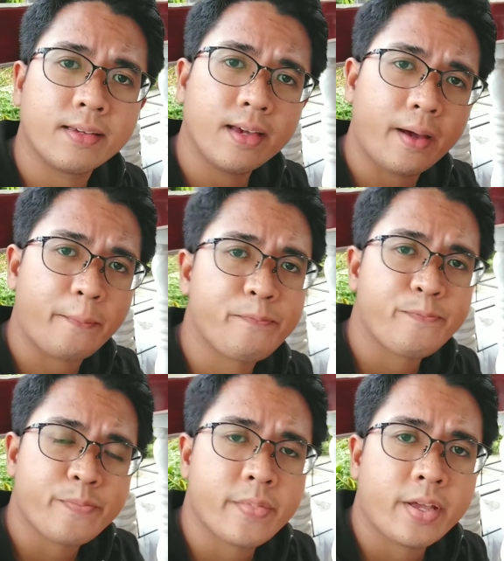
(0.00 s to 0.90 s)
yeah,
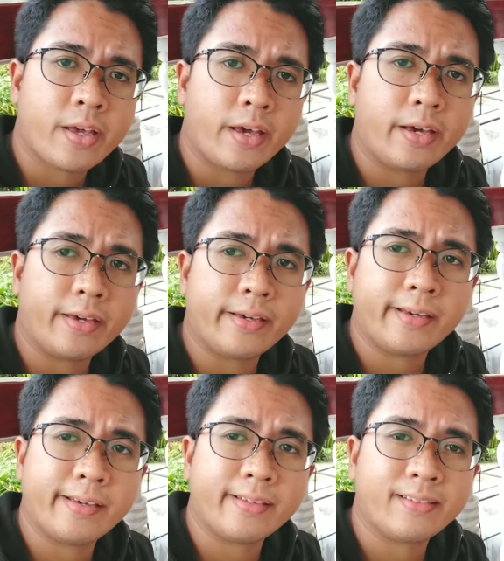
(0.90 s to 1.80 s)

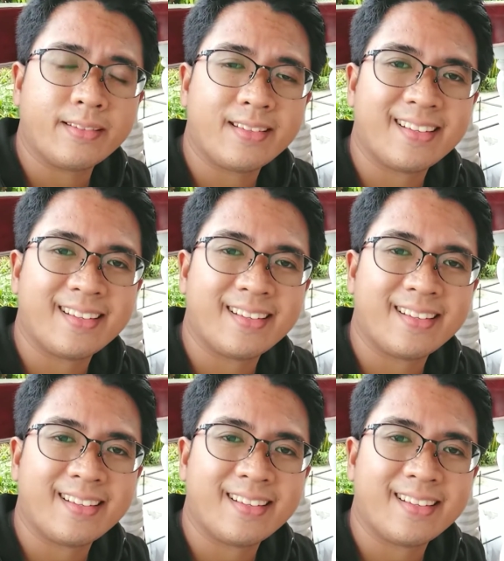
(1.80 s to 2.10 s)
and